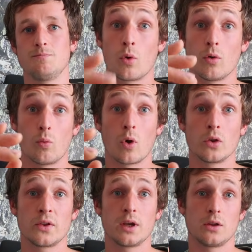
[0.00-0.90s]
One
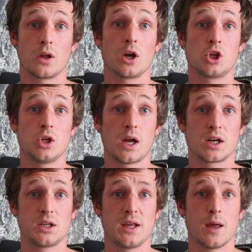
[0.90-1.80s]
thing that I should
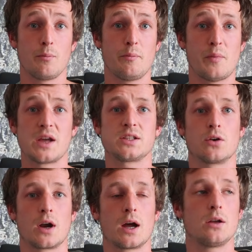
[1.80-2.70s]
actually get
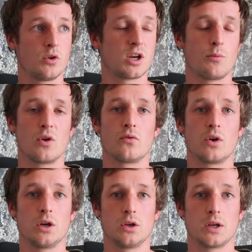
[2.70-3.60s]
better at, which I'm not
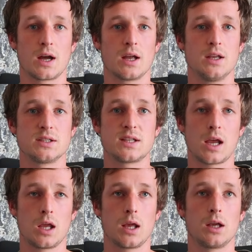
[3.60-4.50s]
very good at, is
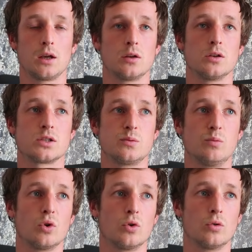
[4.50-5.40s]
taking a
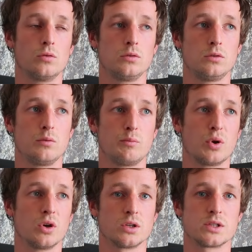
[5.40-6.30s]
small
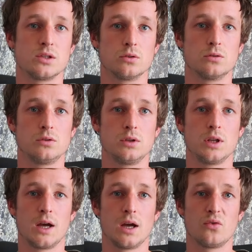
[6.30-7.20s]
personal
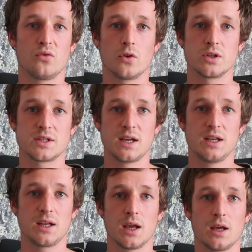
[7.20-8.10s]
first
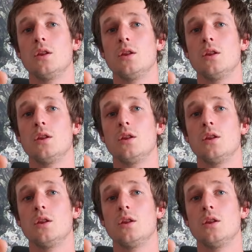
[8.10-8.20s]
aid kit.